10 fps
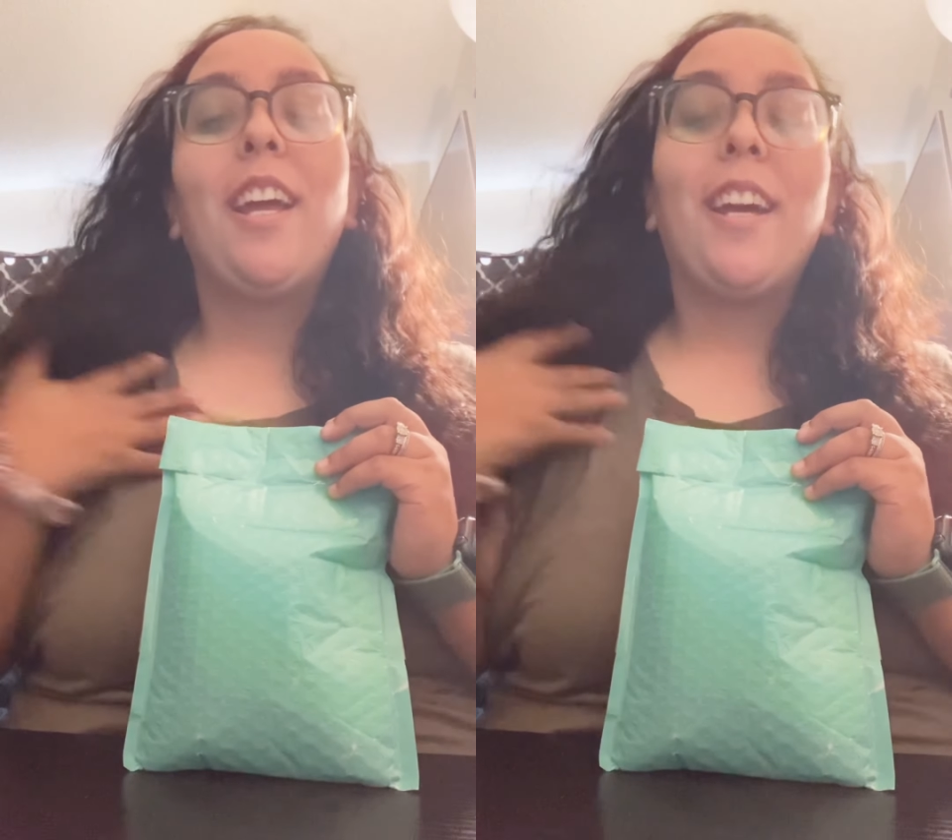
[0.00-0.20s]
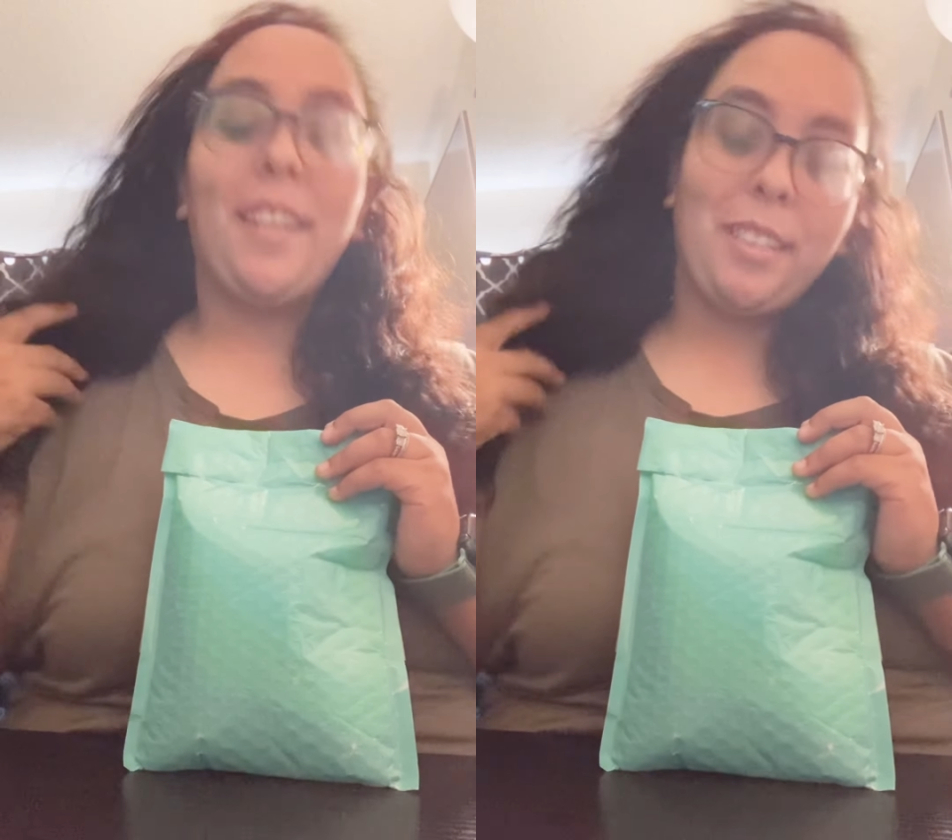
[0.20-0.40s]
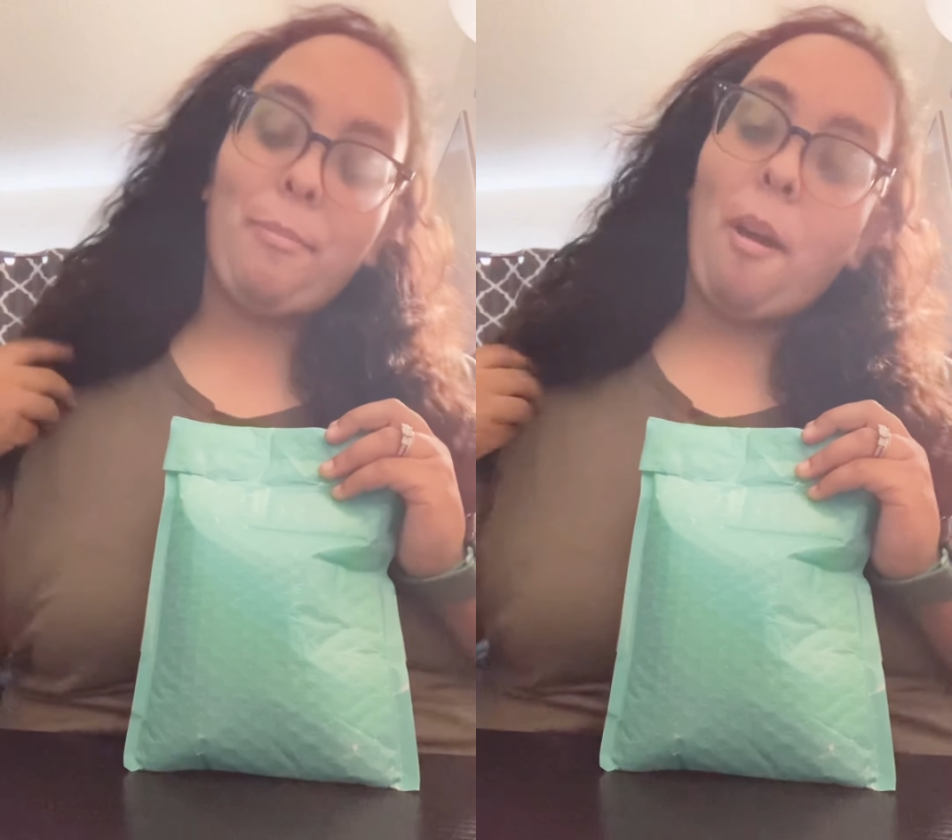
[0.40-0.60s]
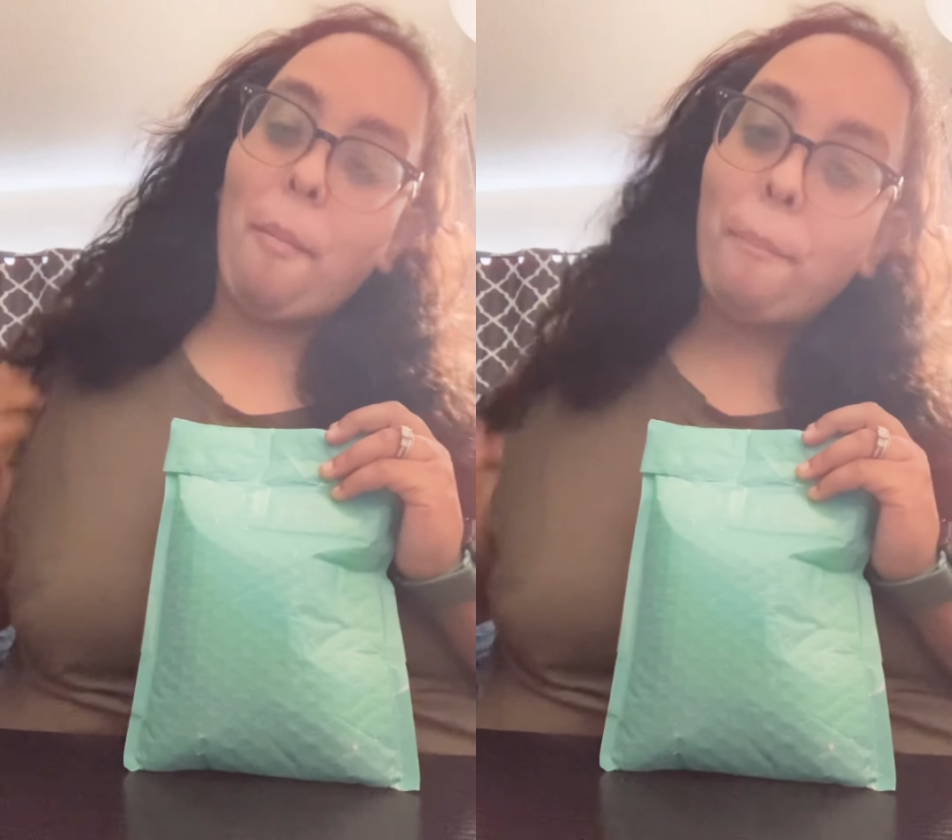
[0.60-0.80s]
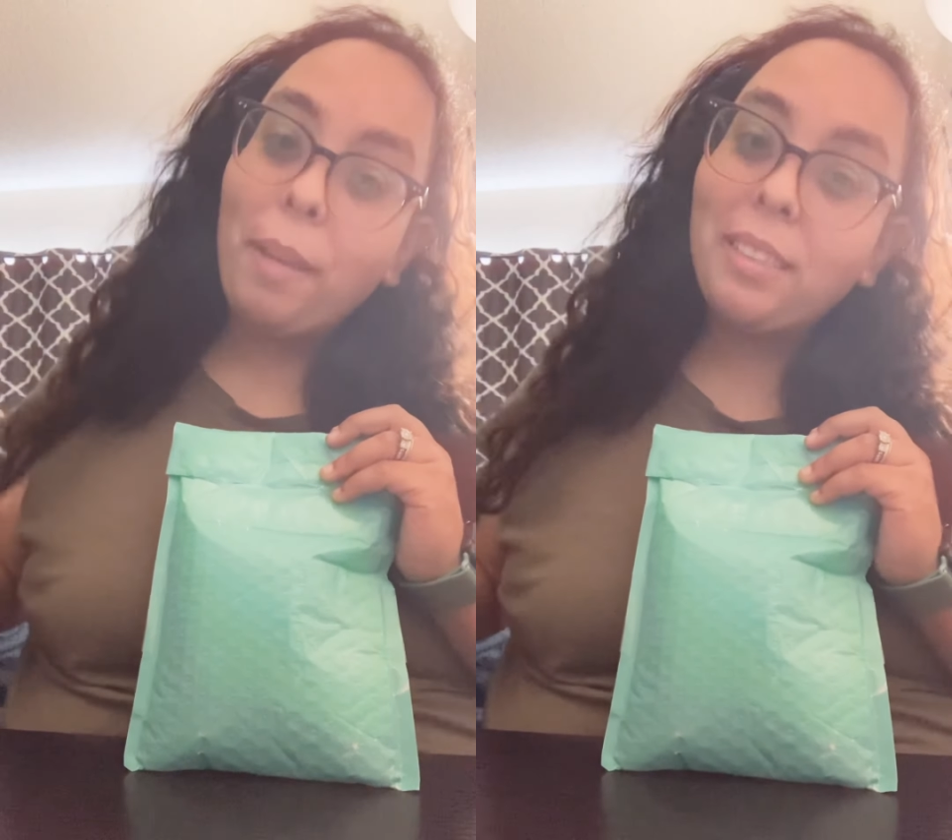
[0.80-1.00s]
a small
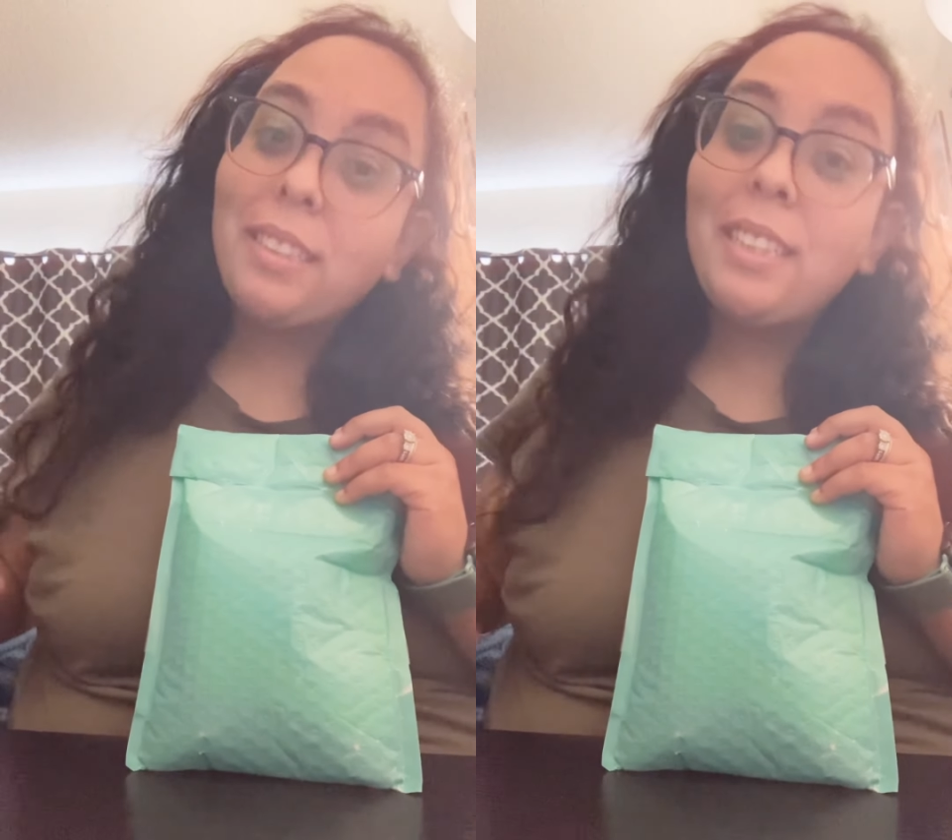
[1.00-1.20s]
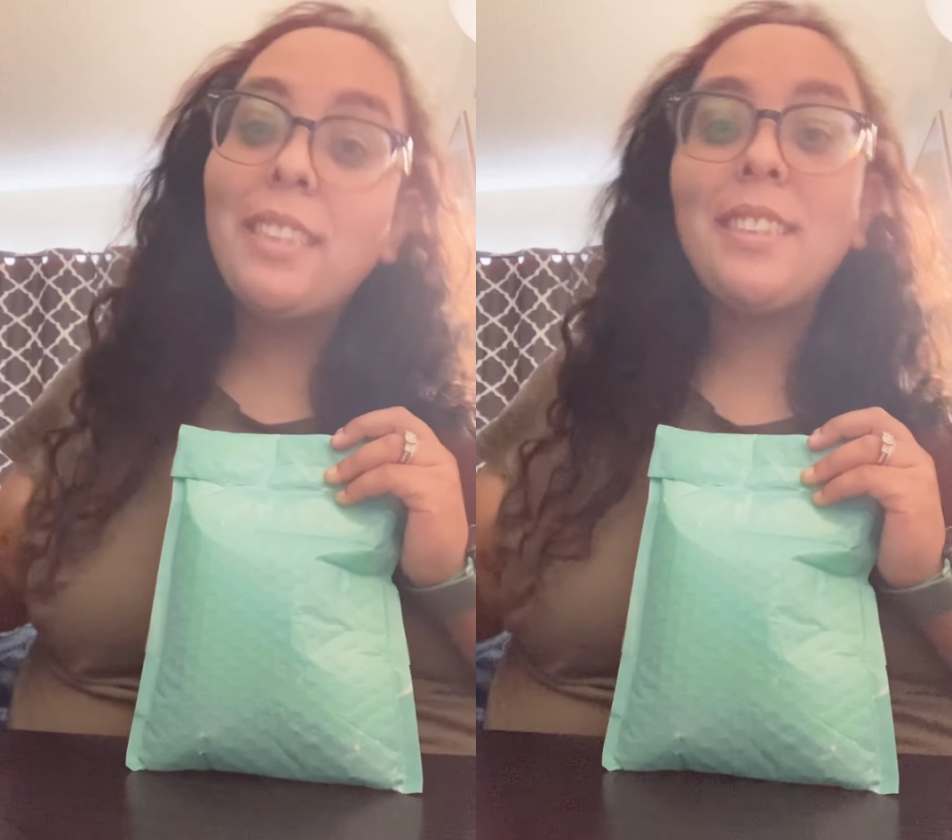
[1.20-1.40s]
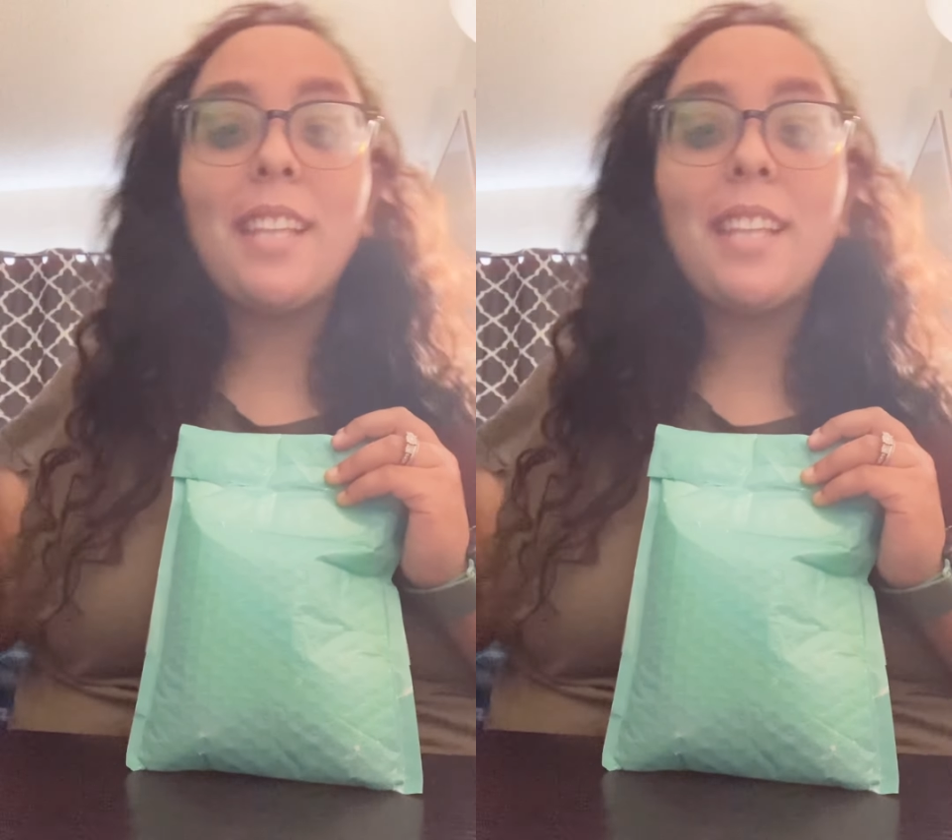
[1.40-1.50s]
business.